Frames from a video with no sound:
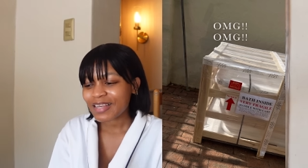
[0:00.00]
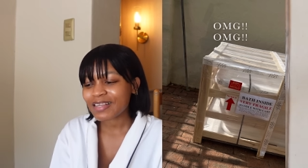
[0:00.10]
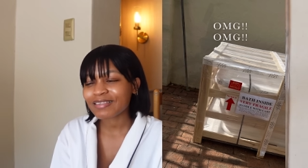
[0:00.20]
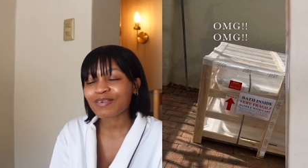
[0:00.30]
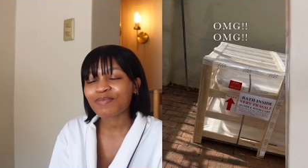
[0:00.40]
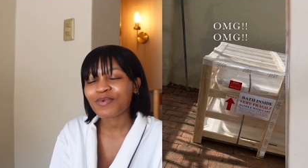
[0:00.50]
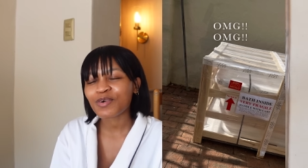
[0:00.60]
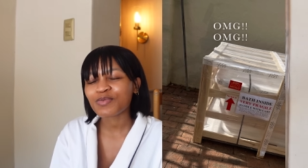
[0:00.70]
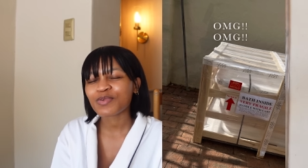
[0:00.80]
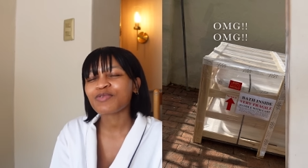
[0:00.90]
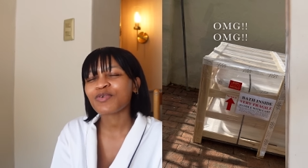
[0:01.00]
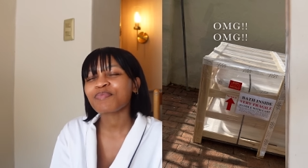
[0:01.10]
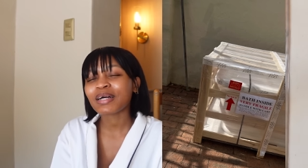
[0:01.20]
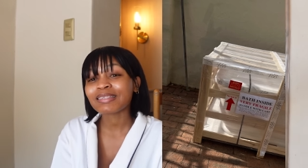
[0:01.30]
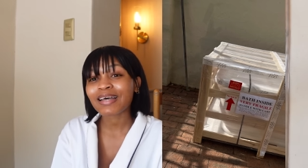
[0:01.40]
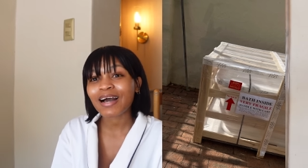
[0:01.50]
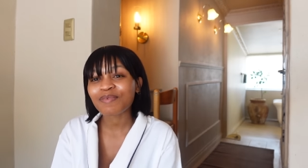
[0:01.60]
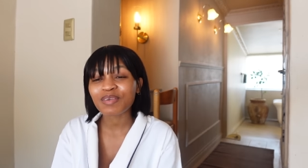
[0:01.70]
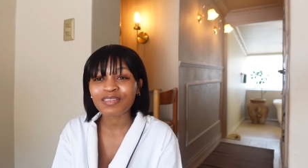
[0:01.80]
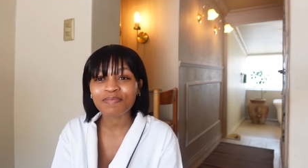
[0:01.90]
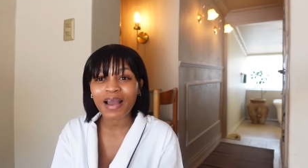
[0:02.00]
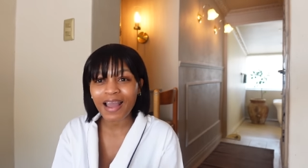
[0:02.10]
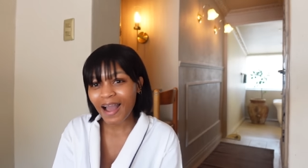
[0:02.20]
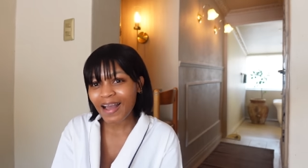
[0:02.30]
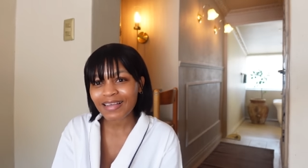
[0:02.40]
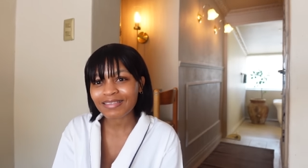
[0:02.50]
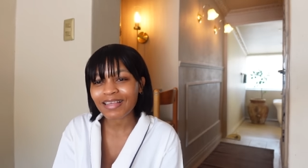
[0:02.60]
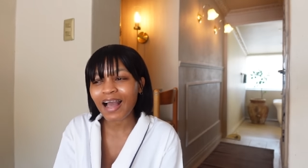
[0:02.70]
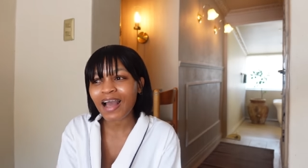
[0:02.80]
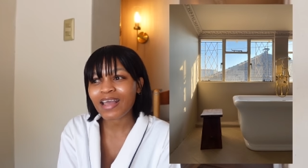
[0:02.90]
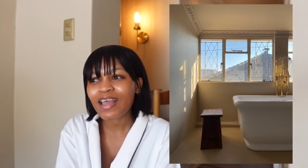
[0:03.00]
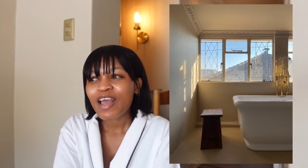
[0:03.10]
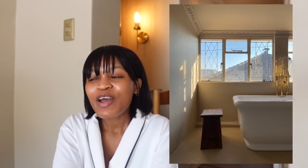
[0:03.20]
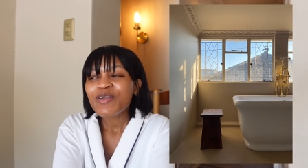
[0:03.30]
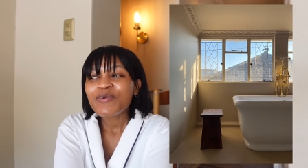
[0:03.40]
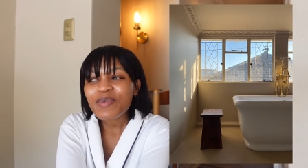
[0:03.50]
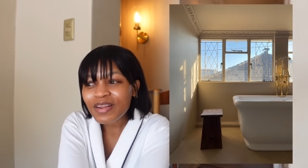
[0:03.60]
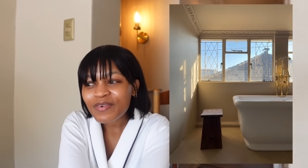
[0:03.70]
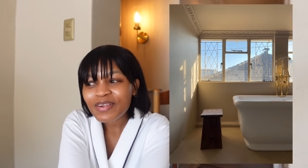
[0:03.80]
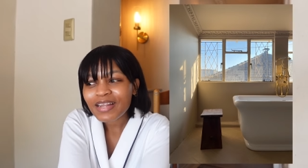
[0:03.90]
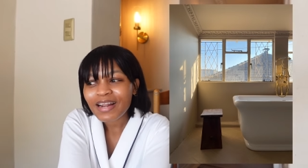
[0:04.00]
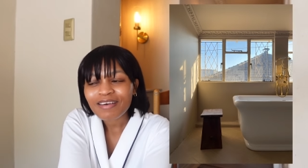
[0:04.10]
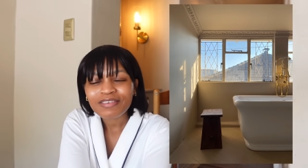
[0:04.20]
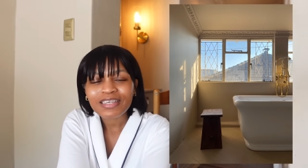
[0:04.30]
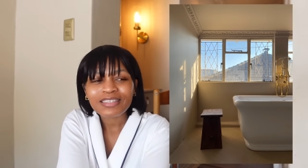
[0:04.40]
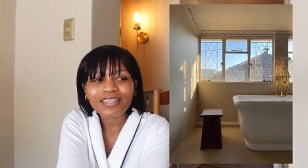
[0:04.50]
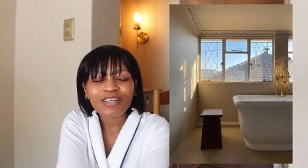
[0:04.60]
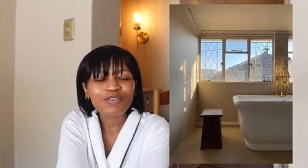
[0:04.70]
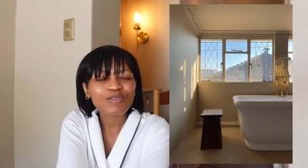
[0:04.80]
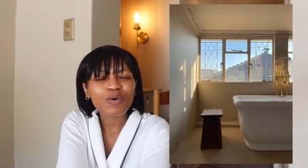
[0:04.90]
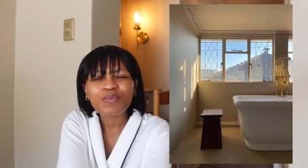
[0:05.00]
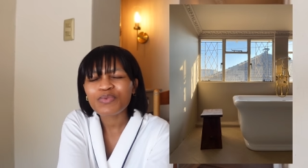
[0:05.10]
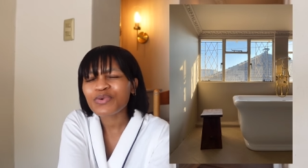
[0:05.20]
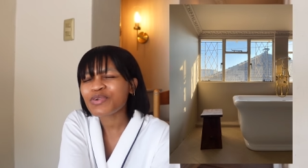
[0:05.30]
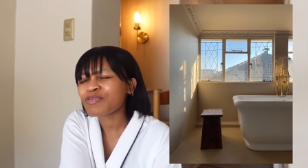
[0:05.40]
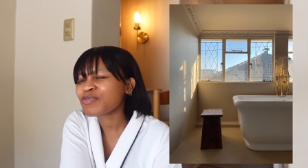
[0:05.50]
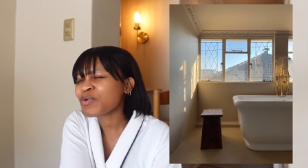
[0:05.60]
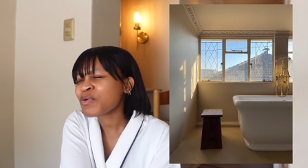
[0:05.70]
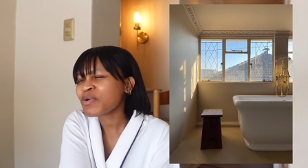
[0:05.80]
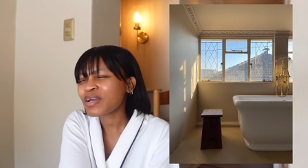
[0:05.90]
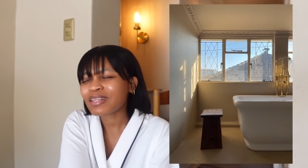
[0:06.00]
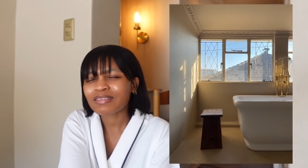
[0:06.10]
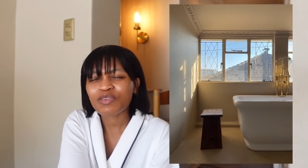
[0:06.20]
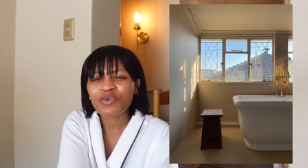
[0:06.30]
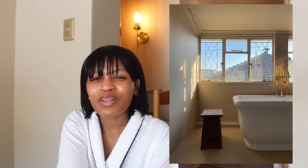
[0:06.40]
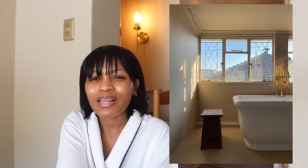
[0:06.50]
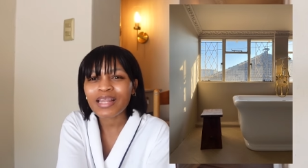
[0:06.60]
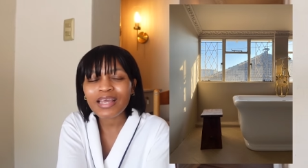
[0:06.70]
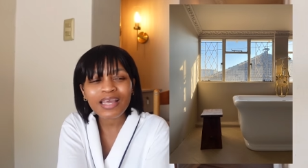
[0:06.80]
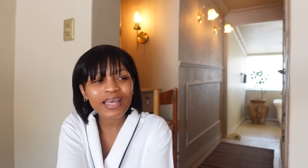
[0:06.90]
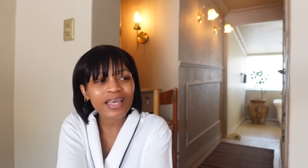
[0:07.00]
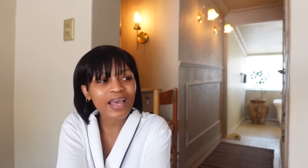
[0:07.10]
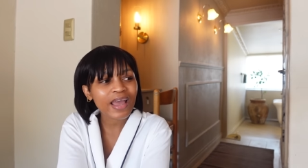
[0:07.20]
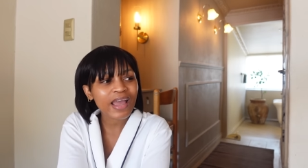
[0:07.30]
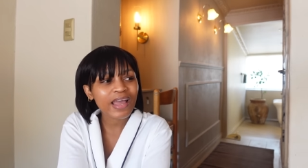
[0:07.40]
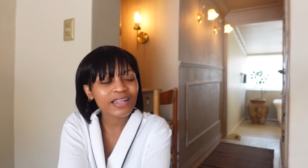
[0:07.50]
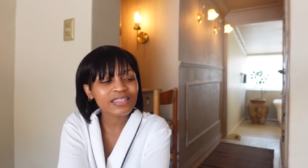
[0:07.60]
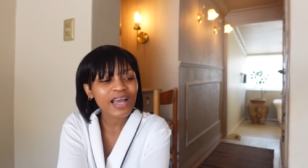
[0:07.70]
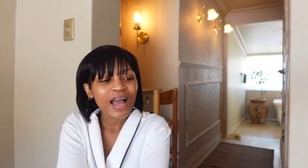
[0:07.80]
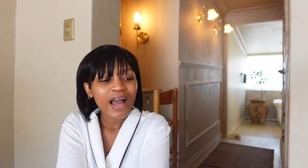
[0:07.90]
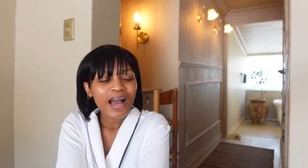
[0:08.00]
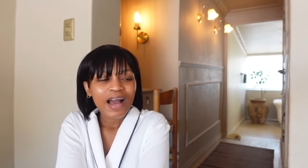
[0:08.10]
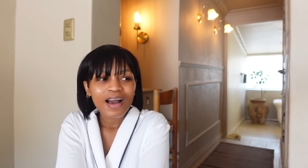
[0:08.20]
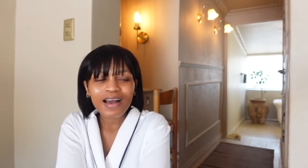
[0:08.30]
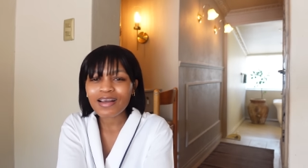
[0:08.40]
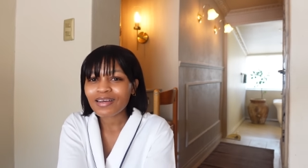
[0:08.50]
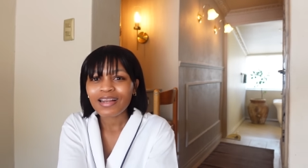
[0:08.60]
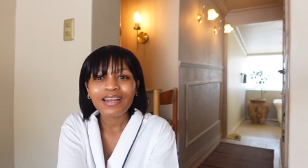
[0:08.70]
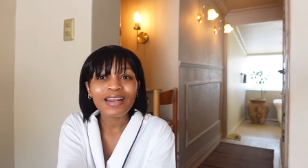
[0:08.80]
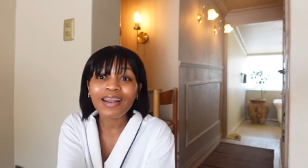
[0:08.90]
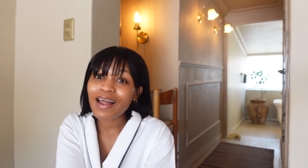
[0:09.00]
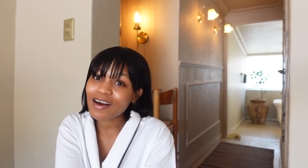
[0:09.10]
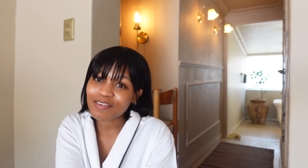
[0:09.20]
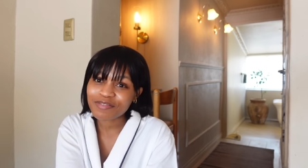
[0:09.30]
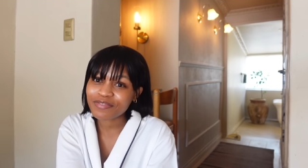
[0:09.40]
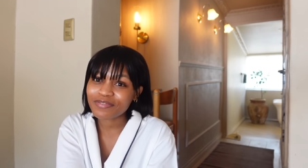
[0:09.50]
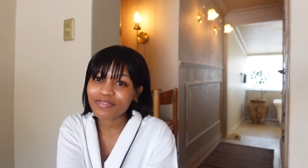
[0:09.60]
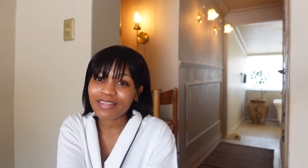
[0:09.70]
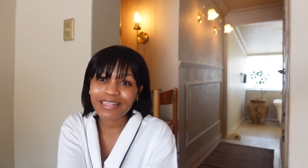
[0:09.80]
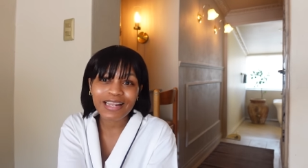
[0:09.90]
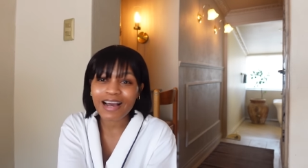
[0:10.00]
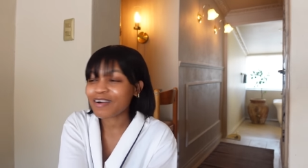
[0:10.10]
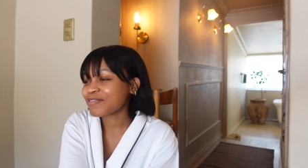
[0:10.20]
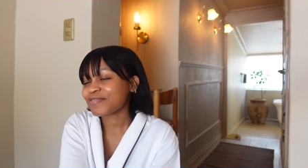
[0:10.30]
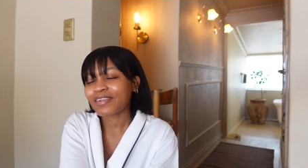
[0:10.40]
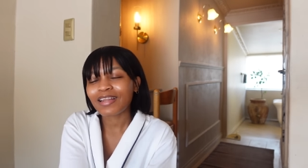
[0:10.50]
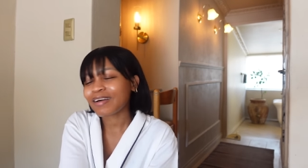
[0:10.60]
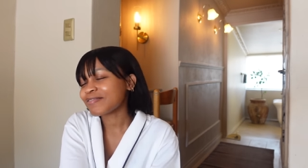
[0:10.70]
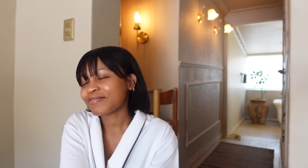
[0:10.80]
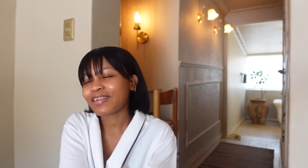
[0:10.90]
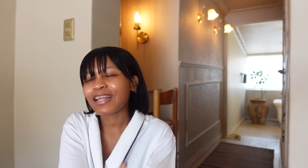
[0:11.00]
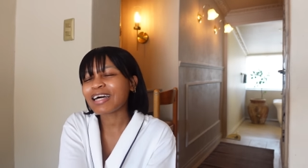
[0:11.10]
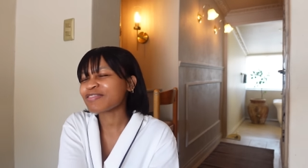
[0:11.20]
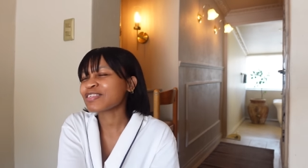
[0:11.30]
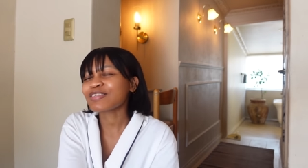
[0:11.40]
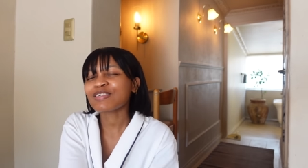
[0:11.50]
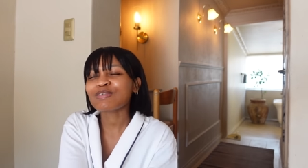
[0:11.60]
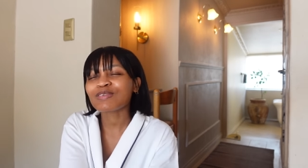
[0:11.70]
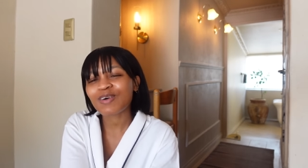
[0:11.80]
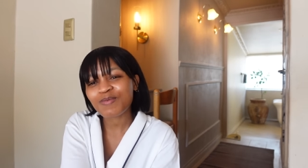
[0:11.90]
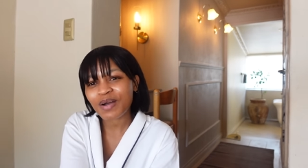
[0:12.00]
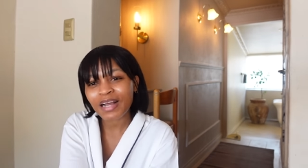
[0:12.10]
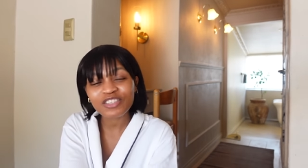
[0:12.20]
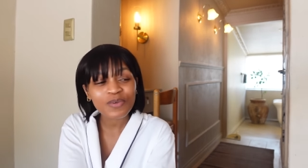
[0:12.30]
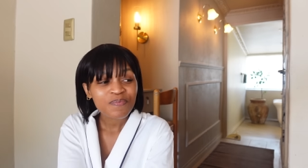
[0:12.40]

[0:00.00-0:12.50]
is the most beautiful bathtub in my eyes i really really love it it's so beautiful it's unique and ah, love love love love it so much